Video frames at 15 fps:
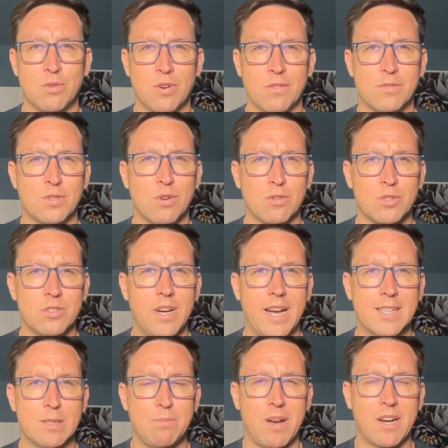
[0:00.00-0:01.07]
of social
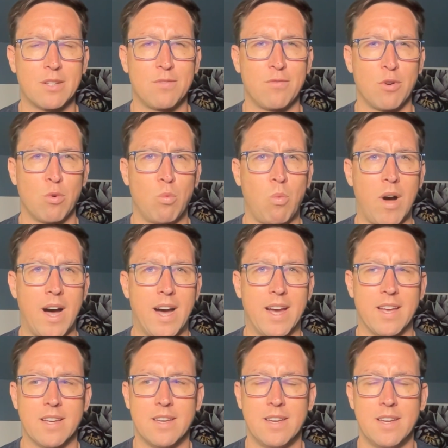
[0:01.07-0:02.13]
aspect for
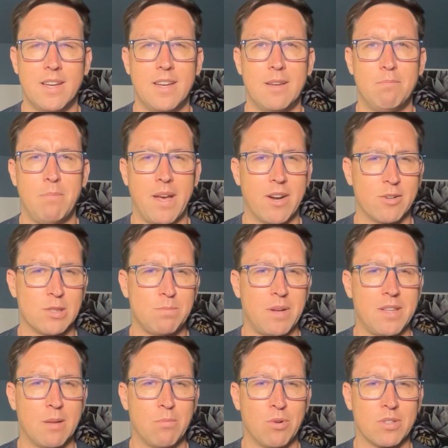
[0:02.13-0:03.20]
why men are
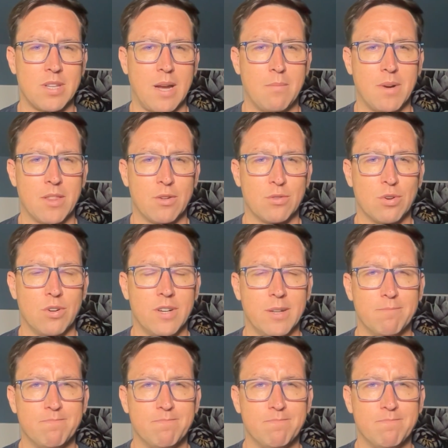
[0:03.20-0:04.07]
spending more time on their toilet.